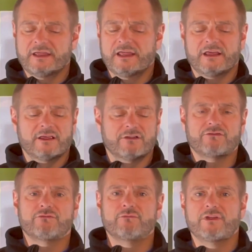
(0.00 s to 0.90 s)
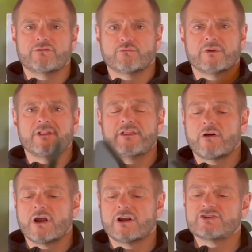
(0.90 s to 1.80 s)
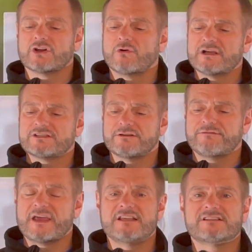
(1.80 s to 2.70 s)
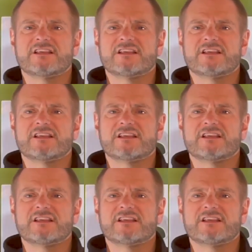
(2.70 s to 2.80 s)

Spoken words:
is really large across the face.